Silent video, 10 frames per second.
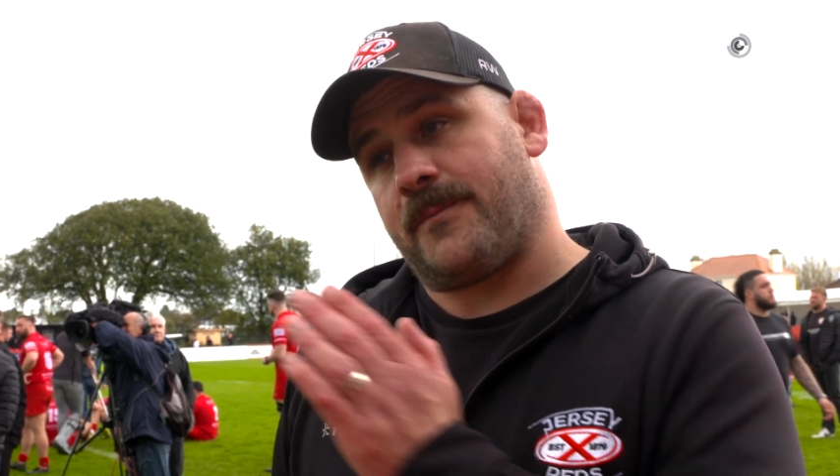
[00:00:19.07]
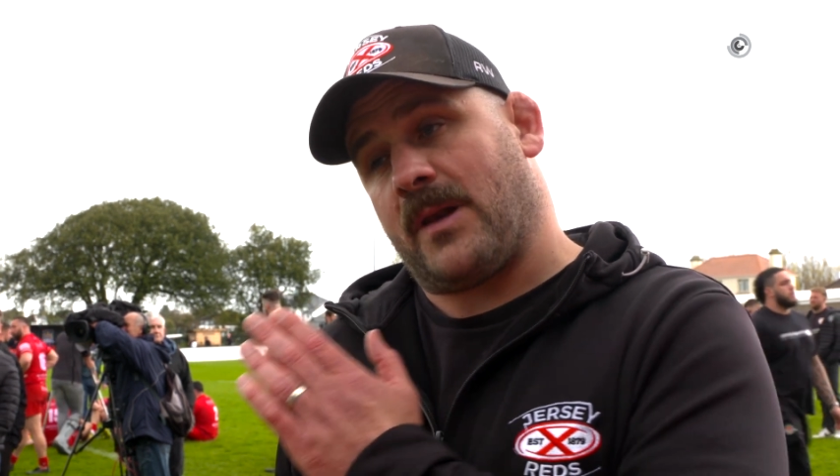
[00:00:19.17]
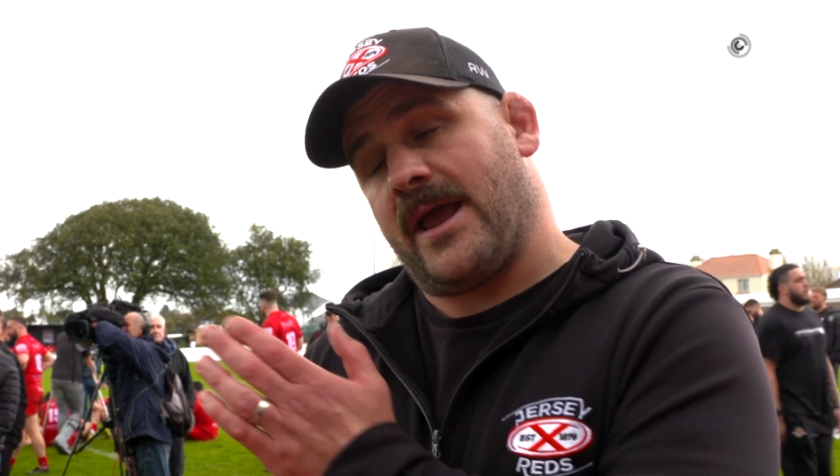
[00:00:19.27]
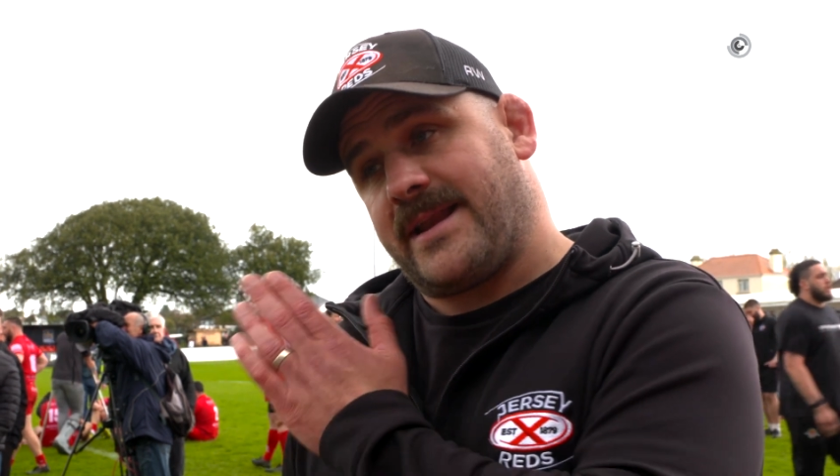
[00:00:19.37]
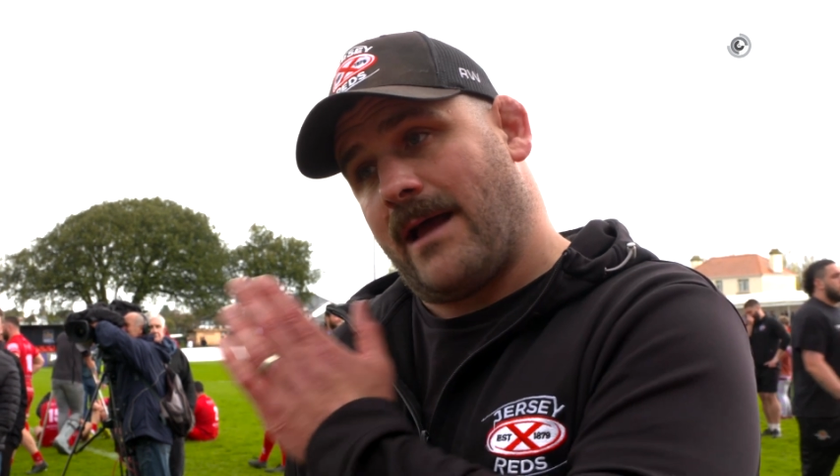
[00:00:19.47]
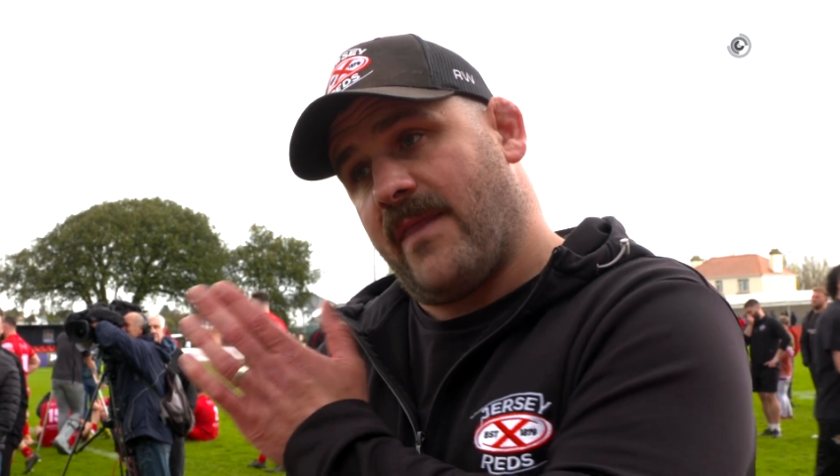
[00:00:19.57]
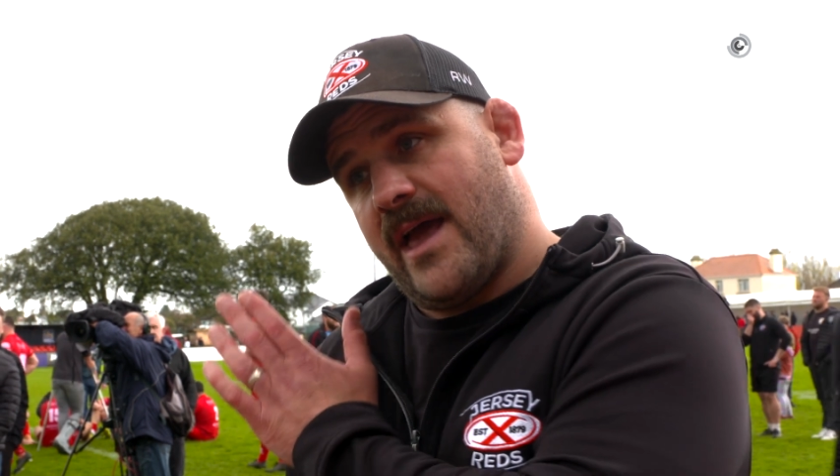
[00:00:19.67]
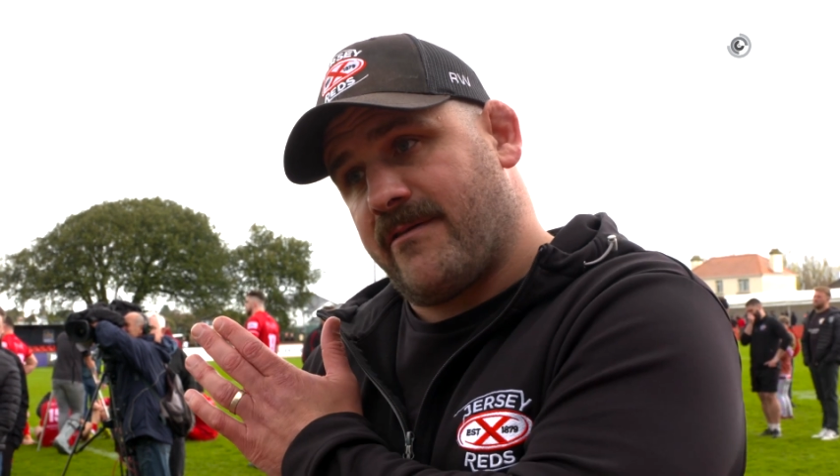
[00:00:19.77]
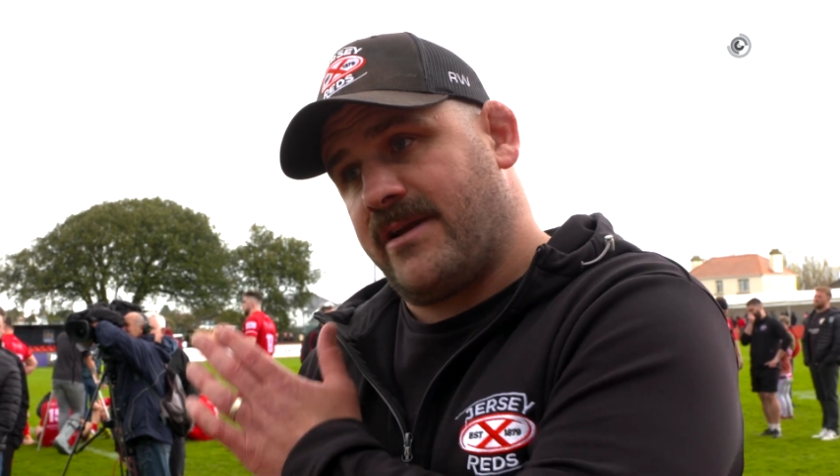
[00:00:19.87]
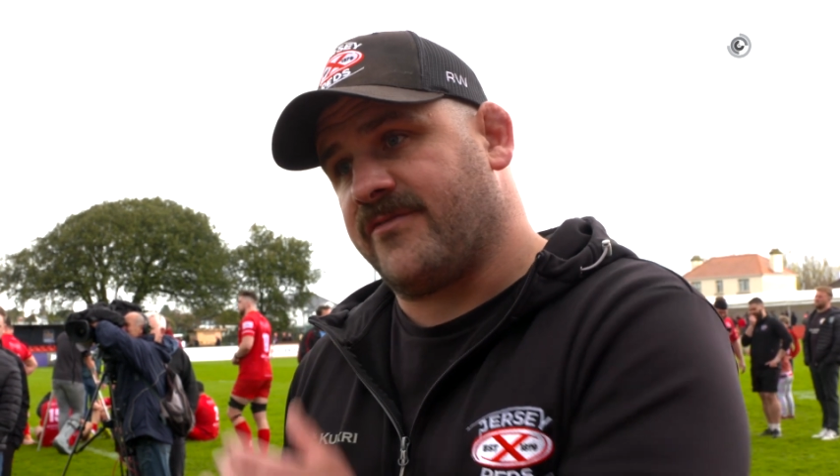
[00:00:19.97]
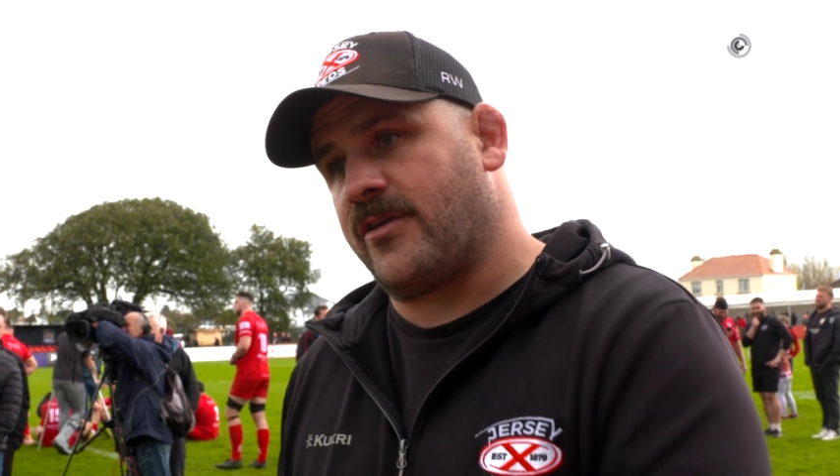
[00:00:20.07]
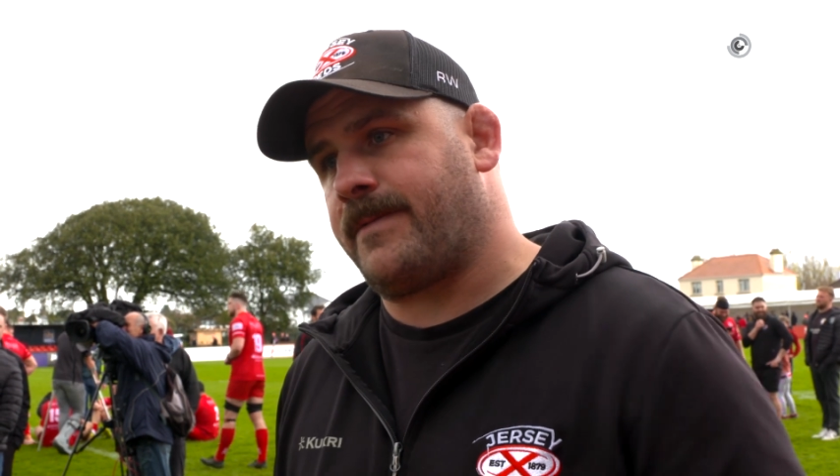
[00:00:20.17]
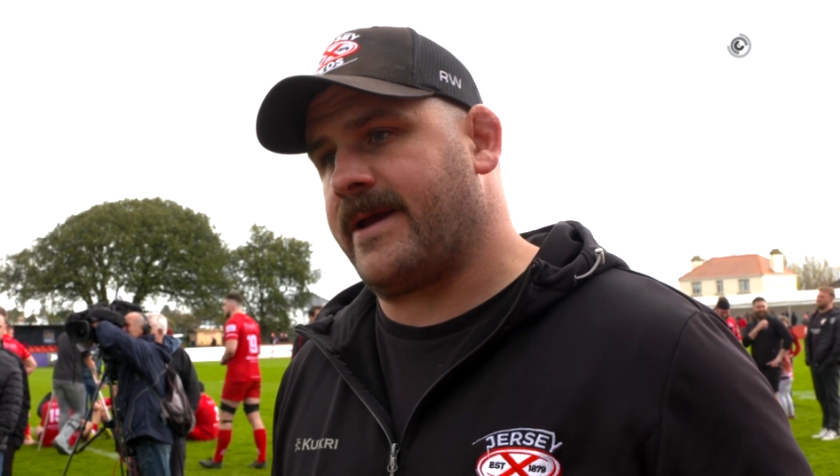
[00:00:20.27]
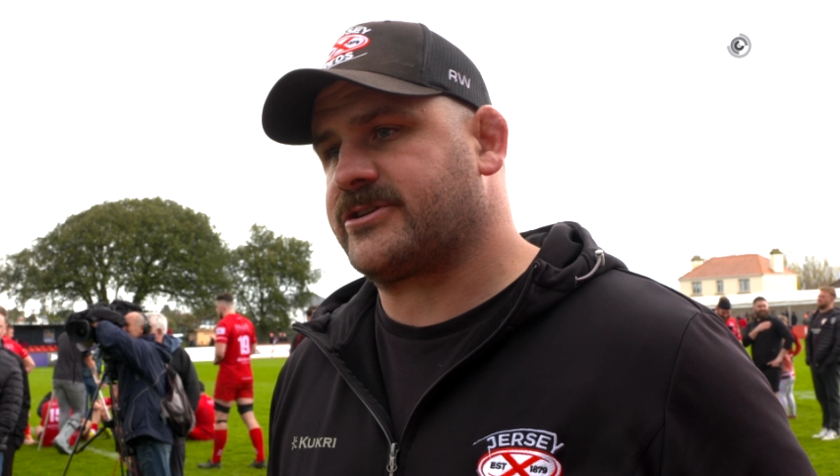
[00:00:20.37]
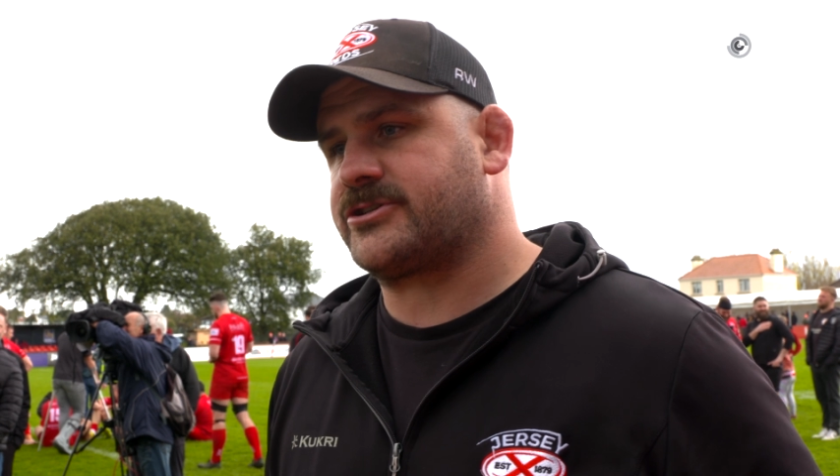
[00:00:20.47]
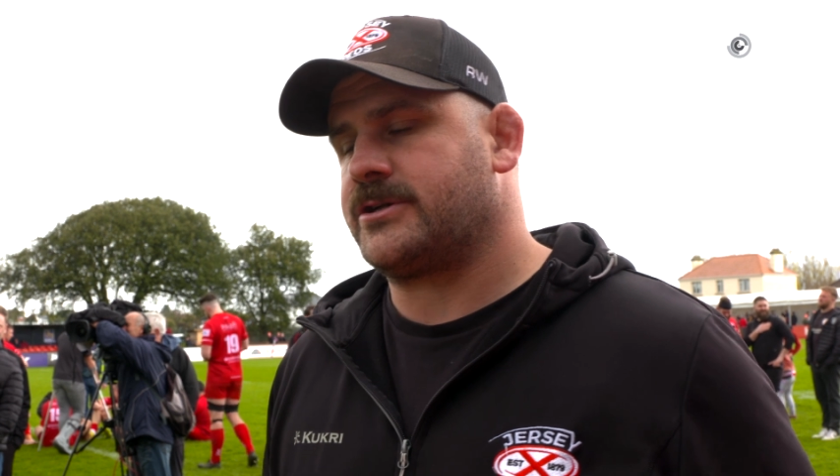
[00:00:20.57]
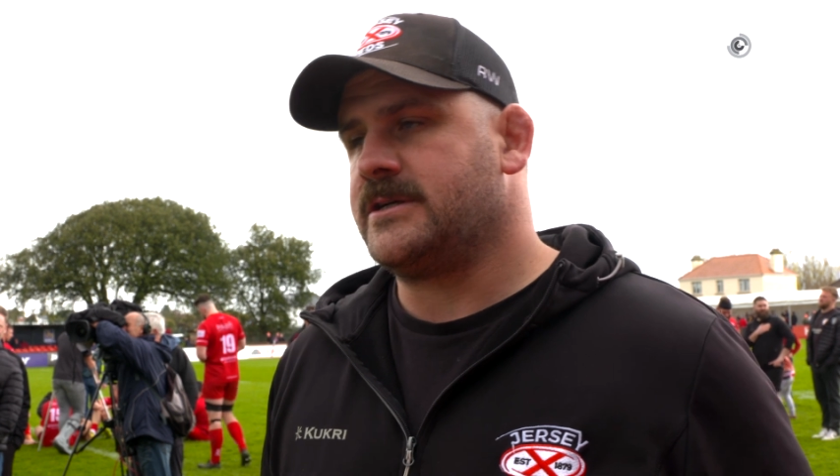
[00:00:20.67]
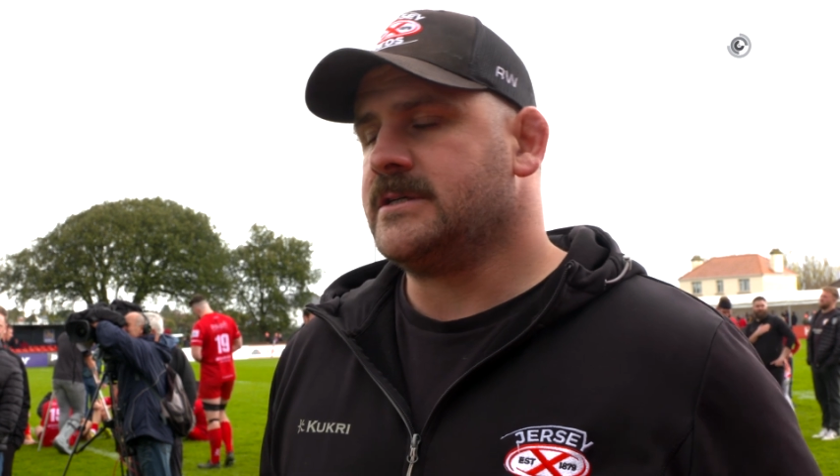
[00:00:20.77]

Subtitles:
to play down their end of the pitch